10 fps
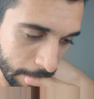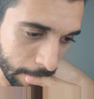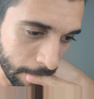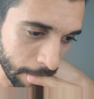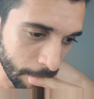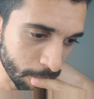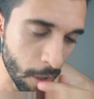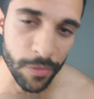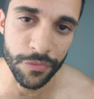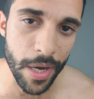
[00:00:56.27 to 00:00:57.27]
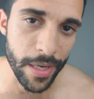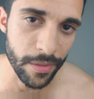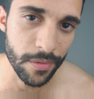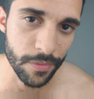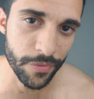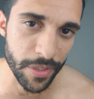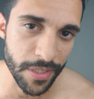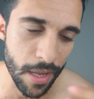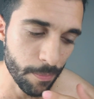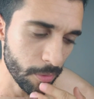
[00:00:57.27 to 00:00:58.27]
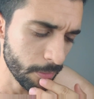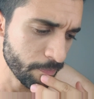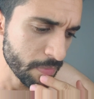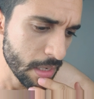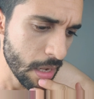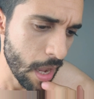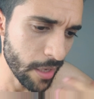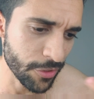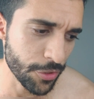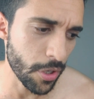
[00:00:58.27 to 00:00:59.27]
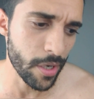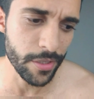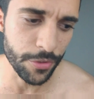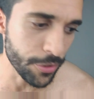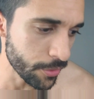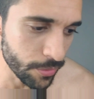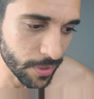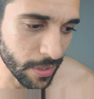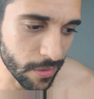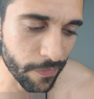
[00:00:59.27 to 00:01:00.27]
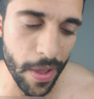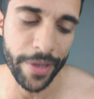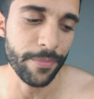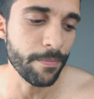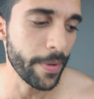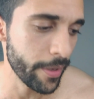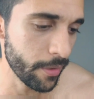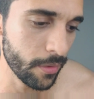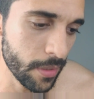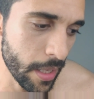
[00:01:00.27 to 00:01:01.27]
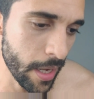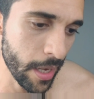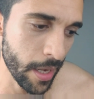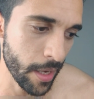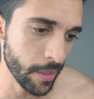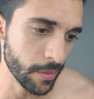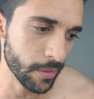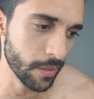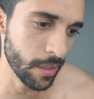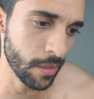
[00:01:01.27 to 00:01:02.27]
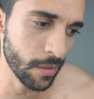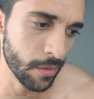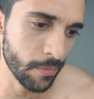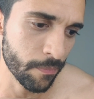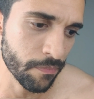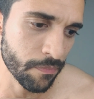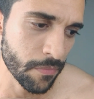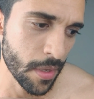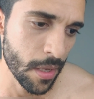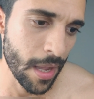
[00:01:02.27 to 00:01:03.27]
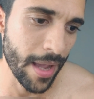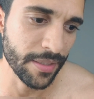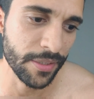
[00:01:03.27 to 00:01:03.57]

on Reddit, for example. I started using the vacuum bell and I